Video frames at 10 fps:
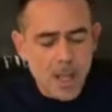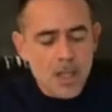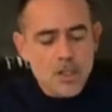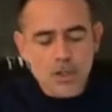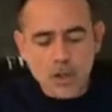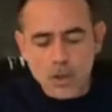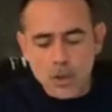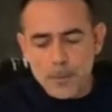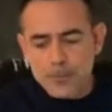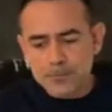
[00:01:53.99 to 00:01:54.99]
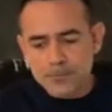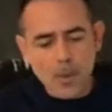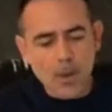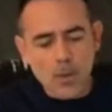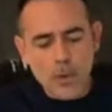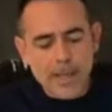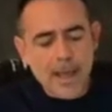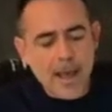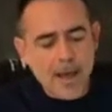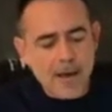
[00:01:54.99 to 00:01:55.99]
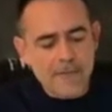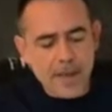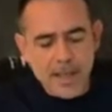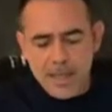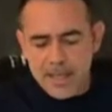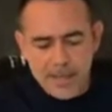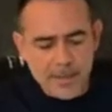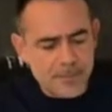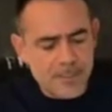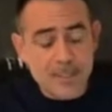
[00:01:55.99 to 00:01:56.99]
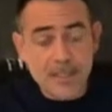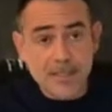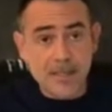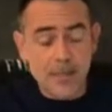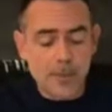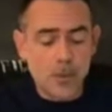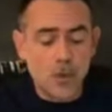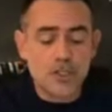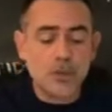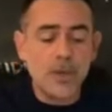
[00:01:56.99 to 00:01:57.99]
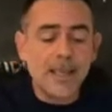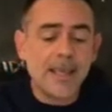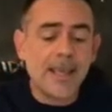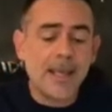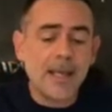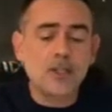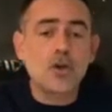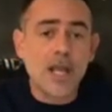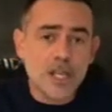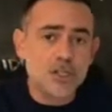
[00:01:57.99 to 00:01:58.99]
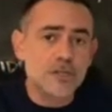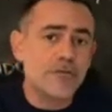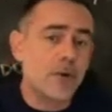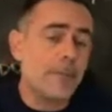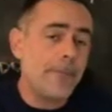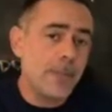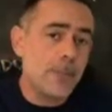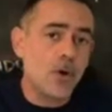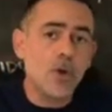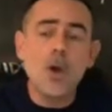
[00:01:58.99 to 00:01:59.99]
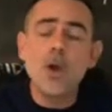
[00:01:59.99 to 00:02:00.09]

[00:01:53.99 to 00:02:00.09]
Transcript: So we have a system in which we can get donations from people